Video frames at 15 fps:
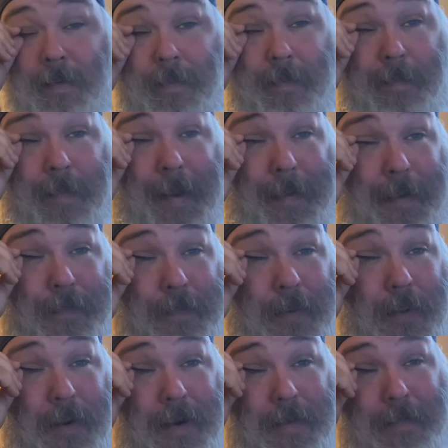maybe
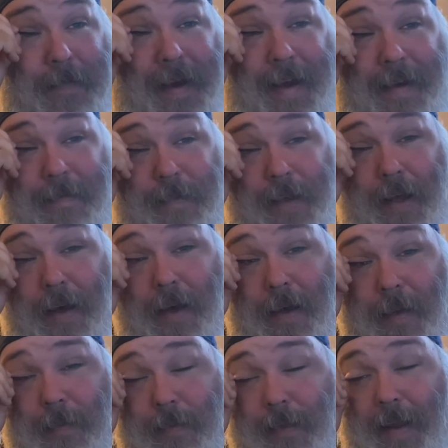4 or 5
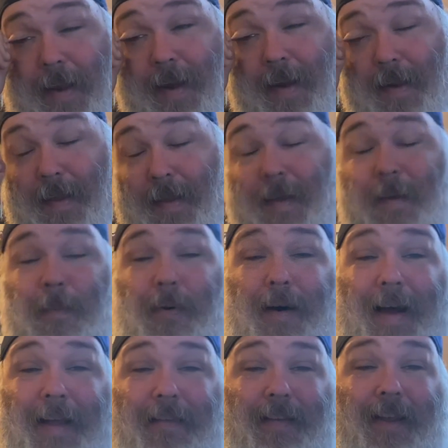tubs, like
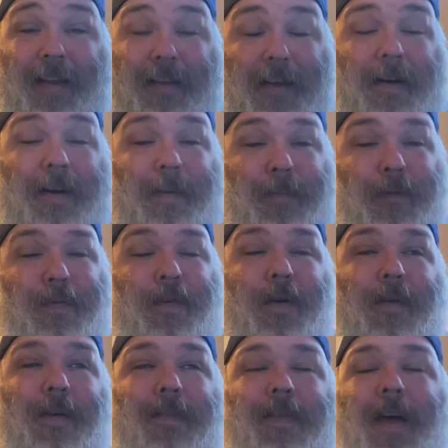plastic tubs
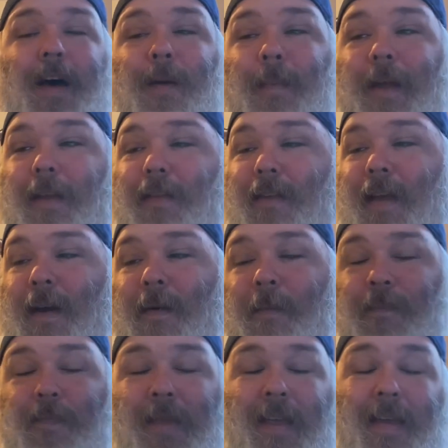full of comics. Now,
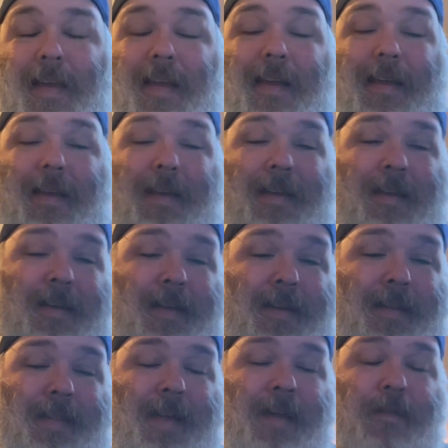
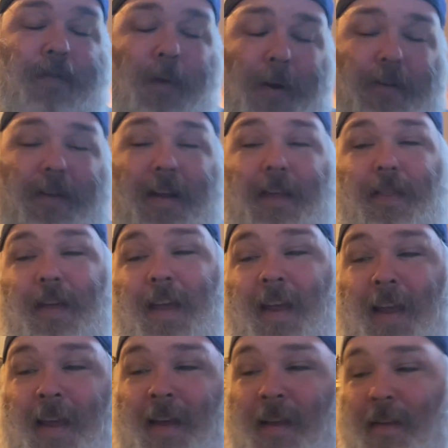the unfortunate
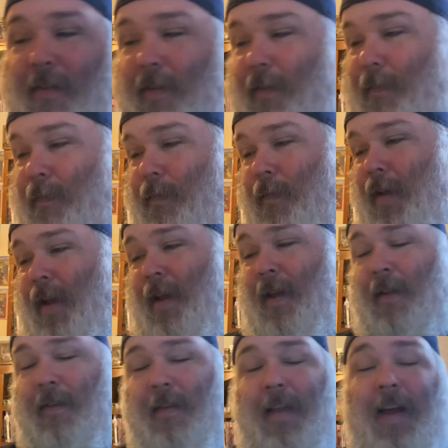thing is
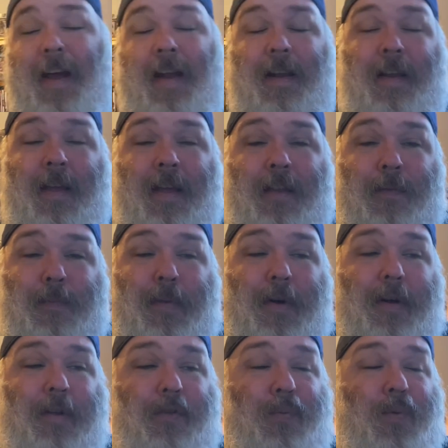that his
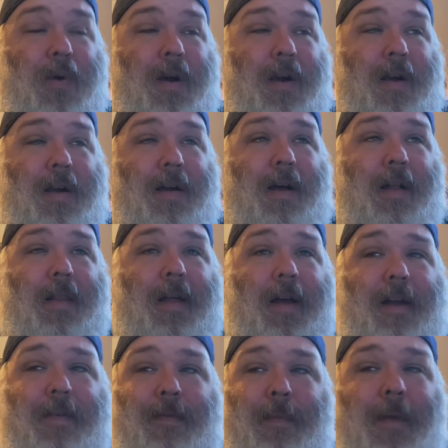books were, a
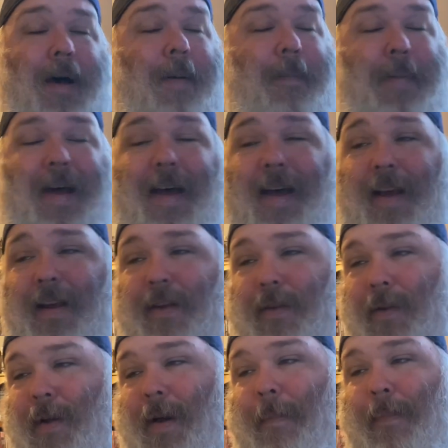lot of them not bagged,
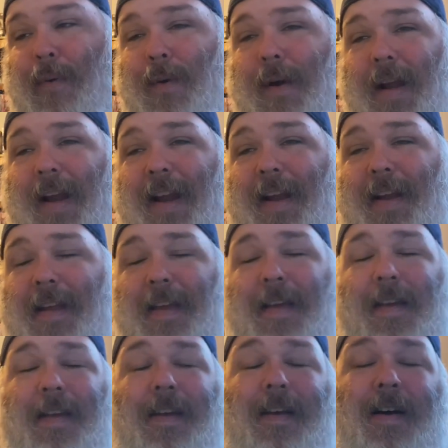not boarded.
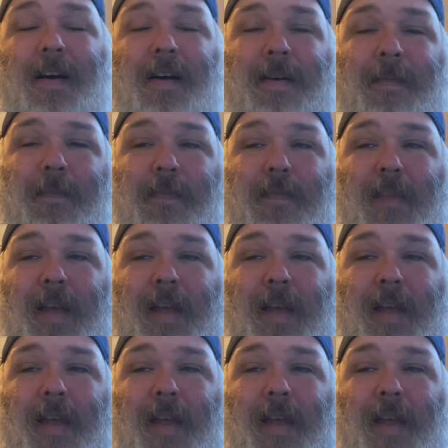They